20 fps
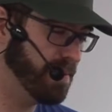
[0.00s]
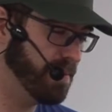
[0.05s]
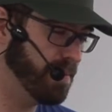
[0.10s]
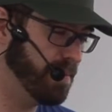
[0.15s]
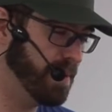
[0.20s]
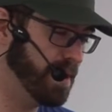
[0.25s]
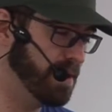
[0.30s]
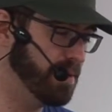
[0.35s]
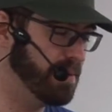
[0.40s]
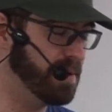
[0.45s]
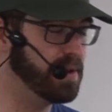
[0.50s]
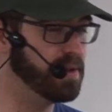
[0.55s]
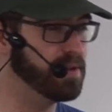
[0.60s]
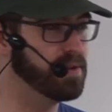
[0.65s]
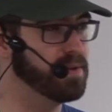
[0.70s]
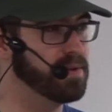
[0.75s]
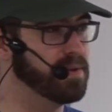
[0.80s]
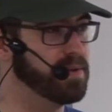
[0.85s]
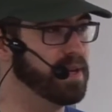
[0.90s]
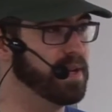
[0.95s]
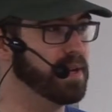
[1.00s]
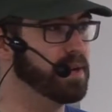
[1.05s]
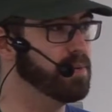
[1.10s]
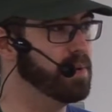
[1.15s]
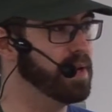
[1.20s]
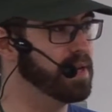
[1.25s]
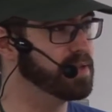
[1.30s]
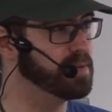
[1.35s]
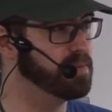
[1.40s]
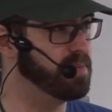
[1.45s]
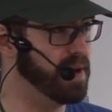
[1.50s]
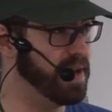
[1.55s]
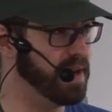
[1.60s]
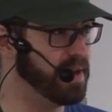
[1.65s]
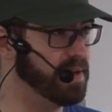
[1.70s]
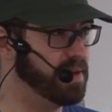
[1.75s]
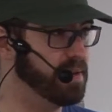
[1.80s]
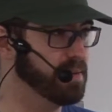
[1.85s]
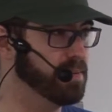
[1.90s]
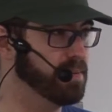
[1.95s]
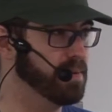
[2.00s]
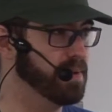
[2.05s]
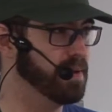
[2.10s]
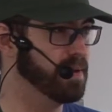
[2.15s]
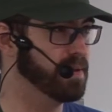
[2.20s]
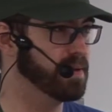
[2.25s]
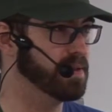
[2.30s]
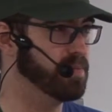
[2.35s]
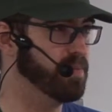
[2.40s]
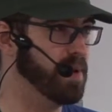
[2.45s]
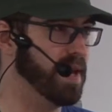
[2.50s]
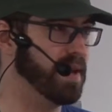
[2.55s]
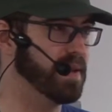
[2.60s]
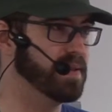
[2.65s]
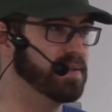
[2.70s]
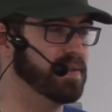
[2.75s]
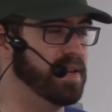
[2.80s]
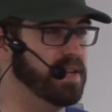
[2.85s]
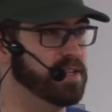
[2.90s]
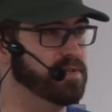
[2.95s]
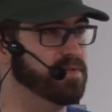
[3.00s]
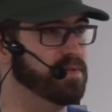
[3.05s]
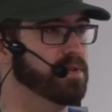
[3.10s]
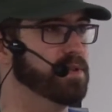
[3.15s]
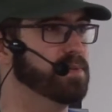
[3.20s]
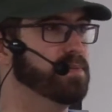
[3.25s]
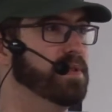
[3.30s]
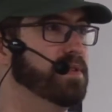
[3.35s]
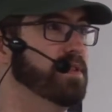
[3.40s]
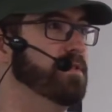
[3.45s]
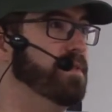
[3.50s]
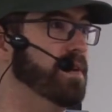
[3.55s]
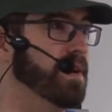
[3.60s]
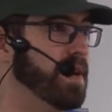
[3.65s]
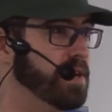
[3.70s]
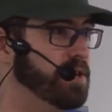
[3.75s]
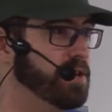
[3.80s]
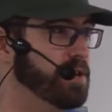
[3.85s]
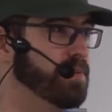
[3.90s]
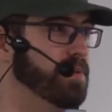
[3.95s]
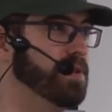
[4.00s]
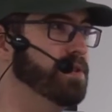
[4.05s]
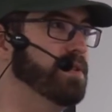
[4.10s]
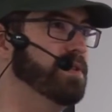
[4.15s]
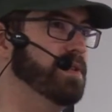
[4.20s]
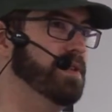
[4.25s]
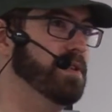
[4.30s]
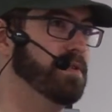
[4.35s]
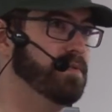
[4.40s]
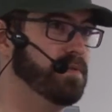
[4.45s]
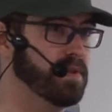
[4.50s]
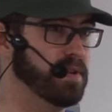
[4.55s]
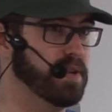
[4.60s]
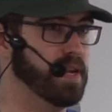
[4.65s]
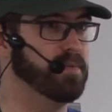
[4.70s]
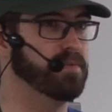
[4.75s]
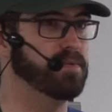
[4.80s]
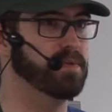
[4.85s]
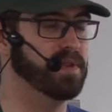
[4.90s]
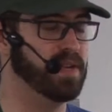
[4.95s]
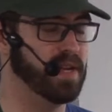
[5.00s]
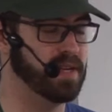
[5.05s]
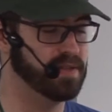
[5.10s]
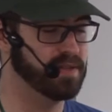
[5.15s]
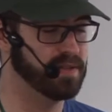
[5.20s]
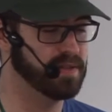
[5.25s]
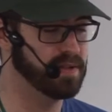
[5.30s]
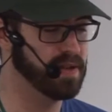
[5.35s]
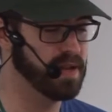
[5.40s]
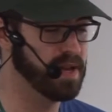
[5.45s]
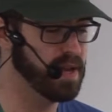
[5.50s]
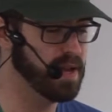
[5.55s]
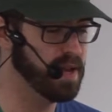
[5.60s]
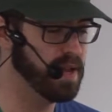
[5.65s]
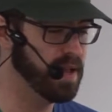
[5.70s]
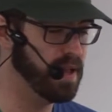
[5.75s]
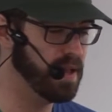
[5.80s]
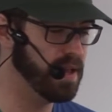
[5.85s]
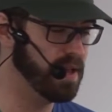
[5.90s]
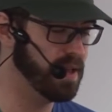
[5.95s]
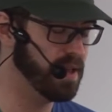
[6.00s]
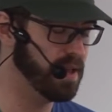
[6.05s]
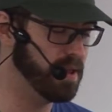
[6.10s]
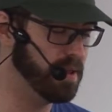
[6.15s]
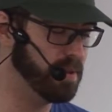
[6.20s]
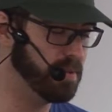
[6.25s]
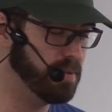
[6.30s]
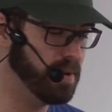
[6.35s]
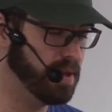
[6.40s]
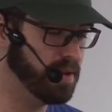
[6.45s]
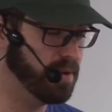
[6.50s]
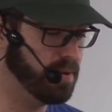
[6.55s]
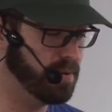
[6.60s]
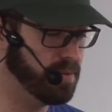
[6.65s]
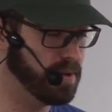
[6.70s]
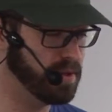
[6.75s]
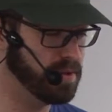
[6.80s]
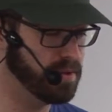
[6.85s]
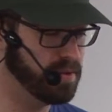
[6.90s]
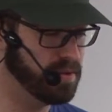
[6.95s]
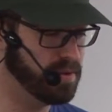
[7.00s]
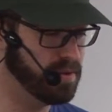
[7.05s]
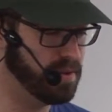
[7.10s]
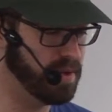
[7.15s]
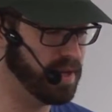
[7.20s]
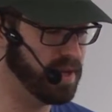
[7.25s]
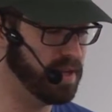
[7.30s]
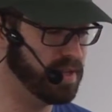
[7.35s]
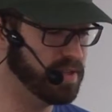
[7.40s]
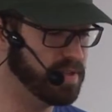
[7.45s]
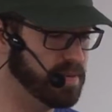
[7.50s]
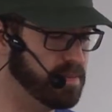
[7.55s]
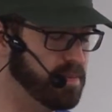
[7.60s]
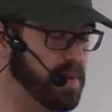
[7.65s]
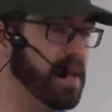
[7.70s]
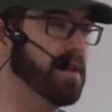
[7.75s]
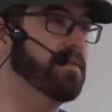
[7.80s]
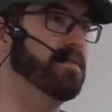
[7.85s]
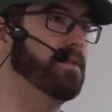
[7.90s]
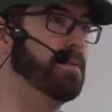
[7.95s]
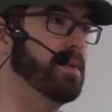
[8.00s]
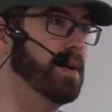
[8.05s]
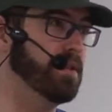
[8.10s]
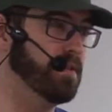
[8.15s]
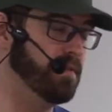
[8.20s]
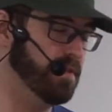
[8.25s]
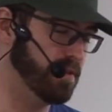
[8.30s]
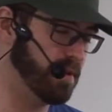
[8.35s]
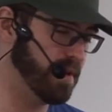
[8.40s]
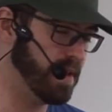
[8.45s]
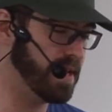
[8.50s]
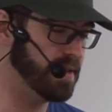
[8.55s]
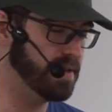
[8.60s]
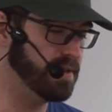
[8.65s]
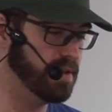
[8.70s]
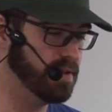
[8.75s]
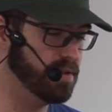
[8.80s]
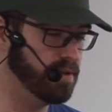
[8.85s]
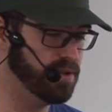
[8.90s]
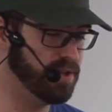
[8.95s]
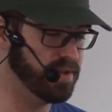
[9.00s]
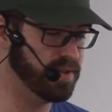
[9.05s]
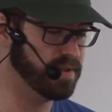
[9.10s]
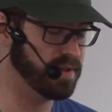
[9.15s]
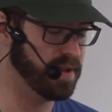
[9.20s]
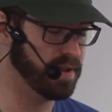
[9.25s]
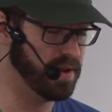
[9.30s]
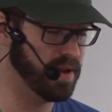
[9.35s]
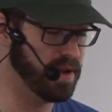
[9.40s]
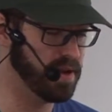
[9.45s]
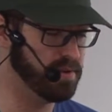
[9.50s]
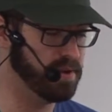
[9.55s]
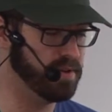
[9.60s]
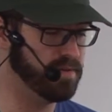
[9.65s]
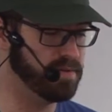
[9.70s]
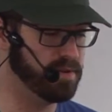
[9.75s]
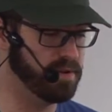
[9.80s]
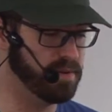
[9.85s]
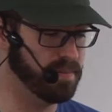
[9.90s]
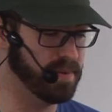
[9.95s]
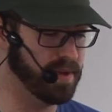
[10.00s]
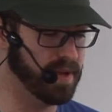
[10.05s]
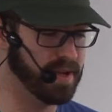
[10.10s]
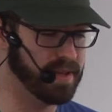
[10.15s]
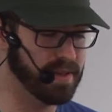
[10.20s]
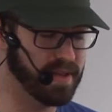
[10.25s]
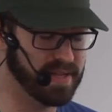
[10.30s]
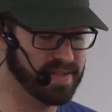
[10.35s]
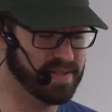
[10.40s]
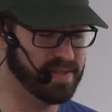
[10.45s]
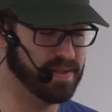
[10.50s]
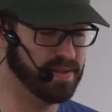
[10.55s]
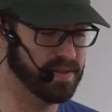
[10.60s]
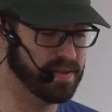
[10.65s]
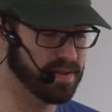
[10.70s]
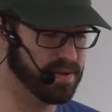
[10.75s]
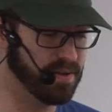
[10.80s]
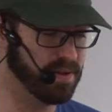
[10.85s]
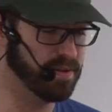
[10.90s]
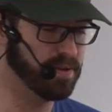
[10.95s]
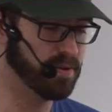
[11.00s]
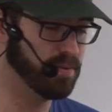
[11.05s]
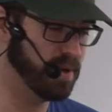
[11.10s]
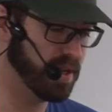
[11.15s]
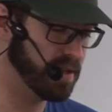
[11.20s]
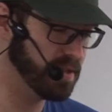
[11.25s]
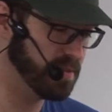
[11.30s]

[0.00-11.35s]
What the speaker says: when you want to do a quick spec, spec stands for specification, which is a different name for tests. When you want to do a spec for one of your classes, you just inherit from a class that is called quick